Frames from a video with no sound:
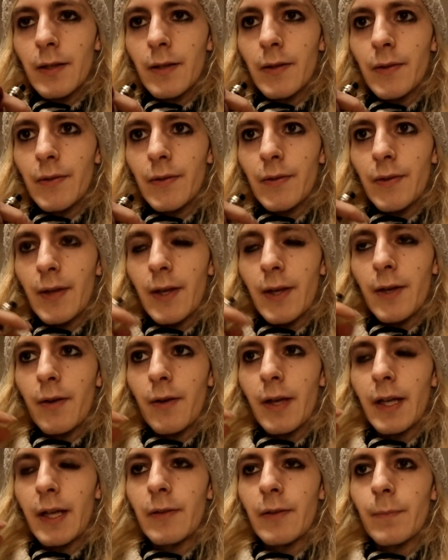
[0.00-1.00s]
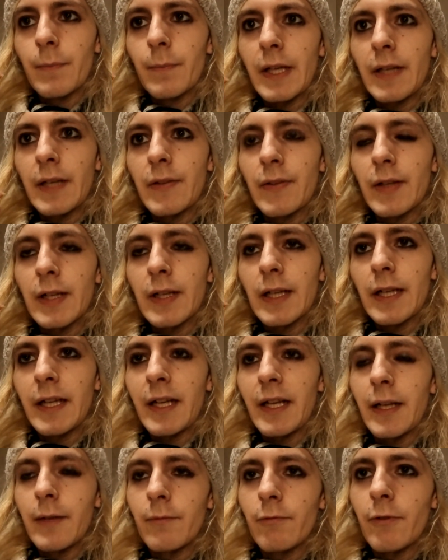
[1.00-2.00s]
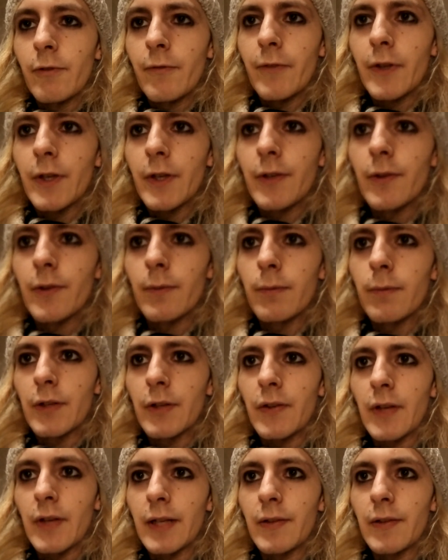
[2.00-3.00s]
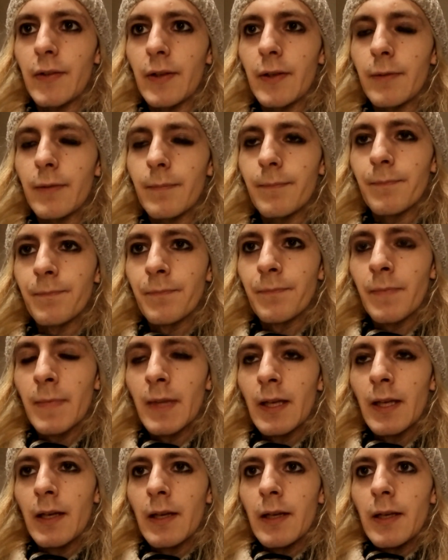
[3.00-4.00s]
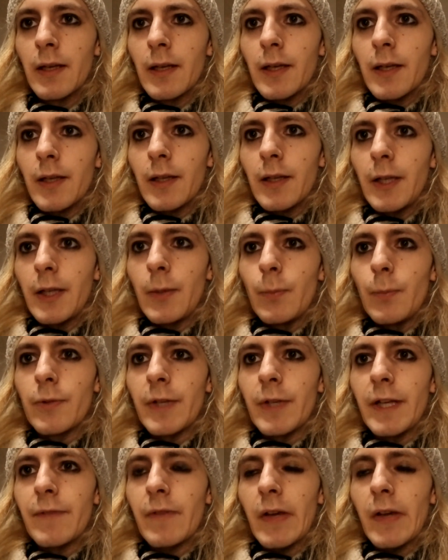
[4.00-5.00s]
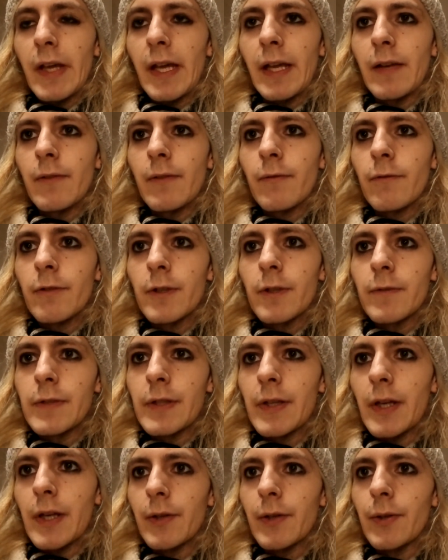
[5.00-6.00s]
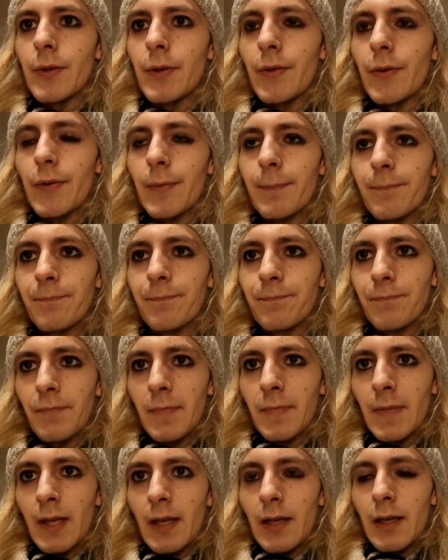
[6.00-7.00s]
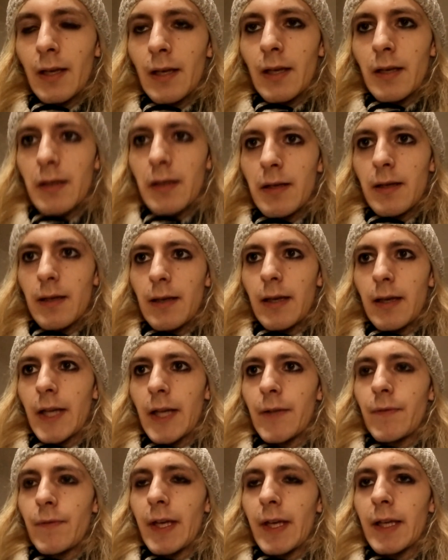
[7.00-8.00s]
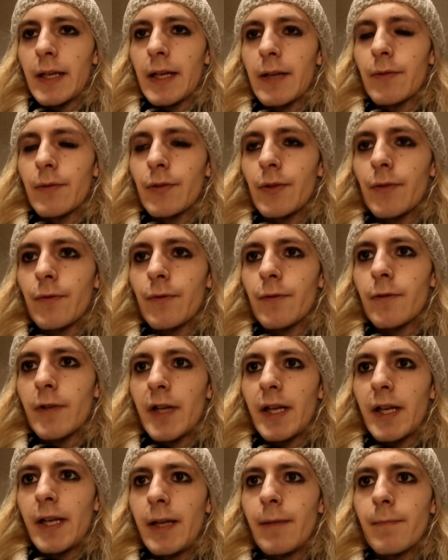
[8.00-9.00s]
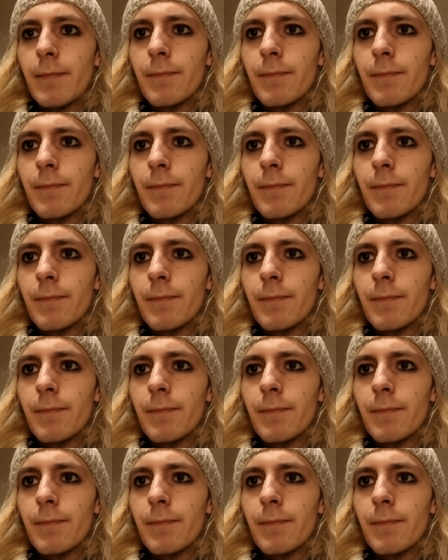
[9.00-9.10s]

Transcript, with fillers: So it's basically in reverse of what I do. You breathe in through the nose and then count to three